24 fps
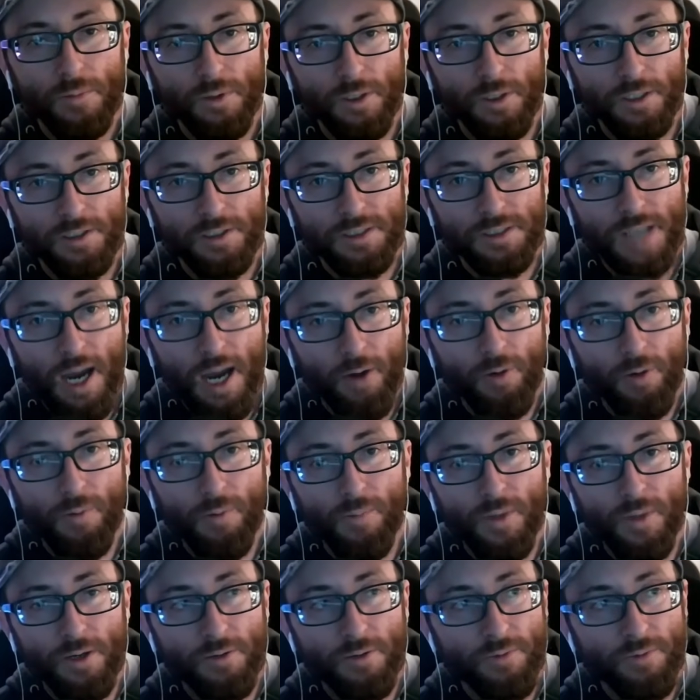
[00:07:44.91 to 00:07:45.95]
Like
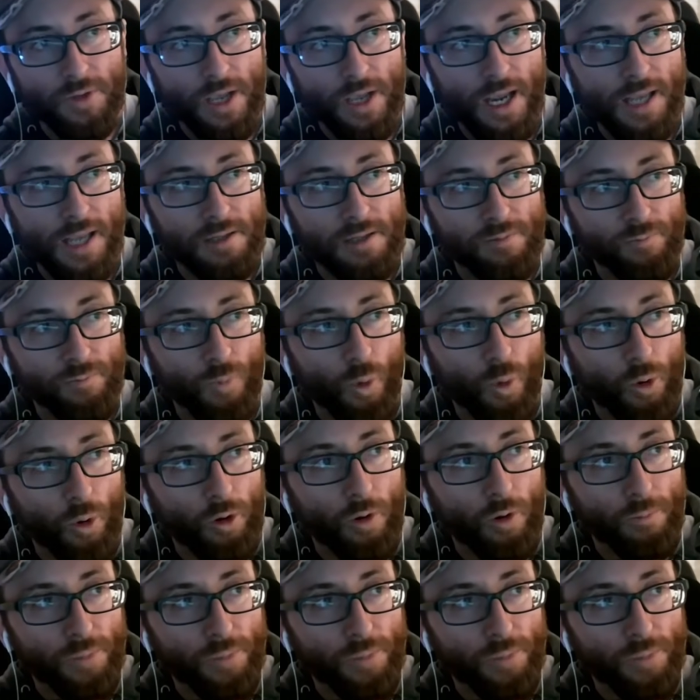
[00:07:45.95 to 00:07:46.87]
Skyrim, it's more